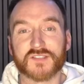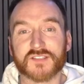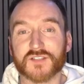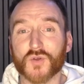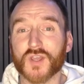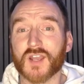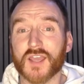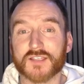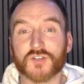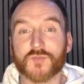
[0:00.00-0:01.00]
it's looking like
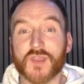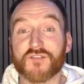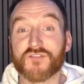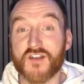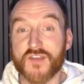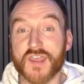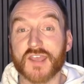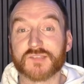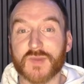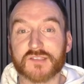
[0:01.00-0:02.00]
it's going to be a very
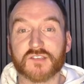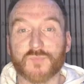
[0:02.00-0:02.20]
expensive